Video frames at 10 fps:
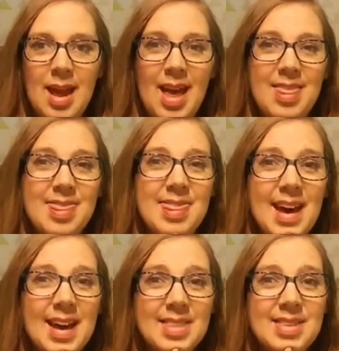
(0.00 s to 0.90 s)
and
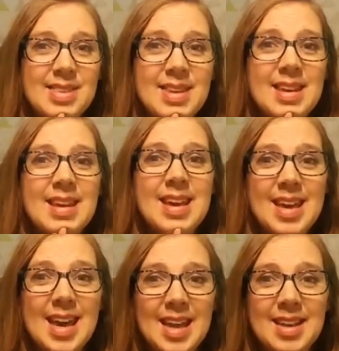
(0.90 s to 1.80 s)
that's
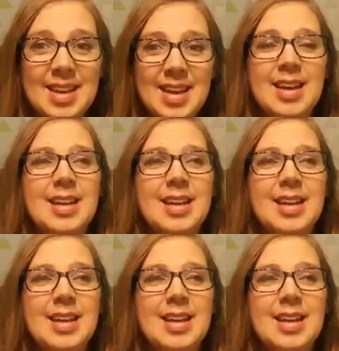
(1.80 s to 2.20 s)
it.